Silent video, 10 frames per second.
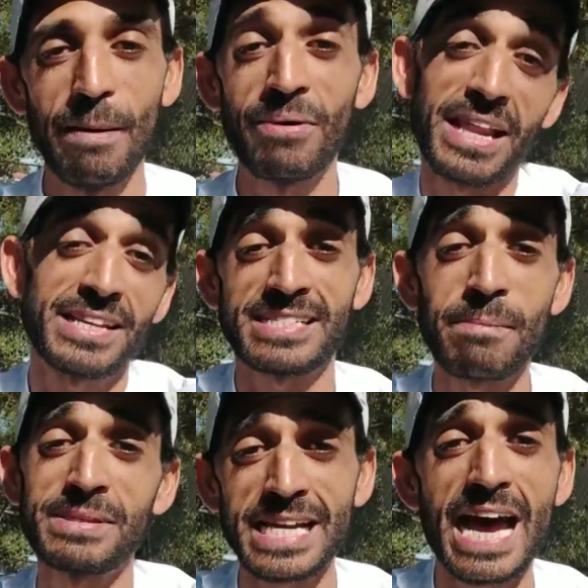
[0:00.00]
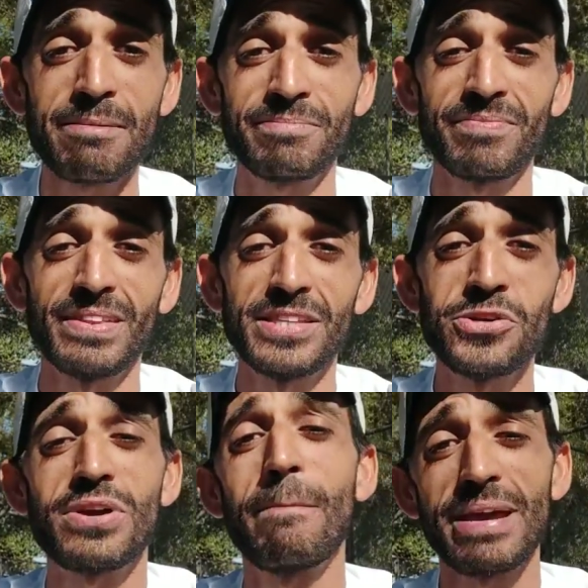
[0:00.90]
But at the same time,
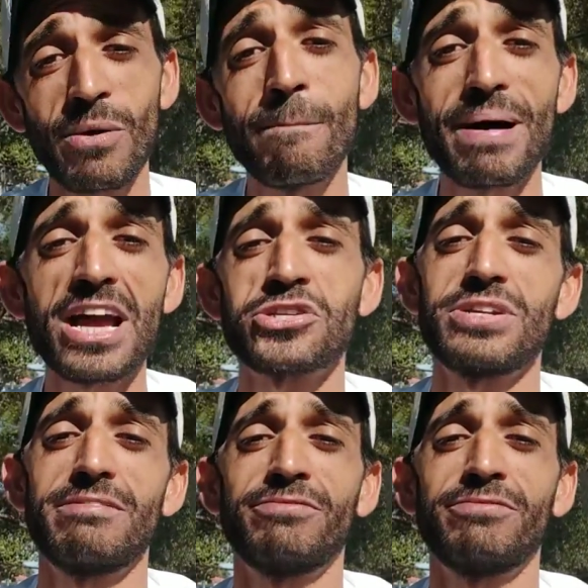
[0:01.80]
you can be compassionate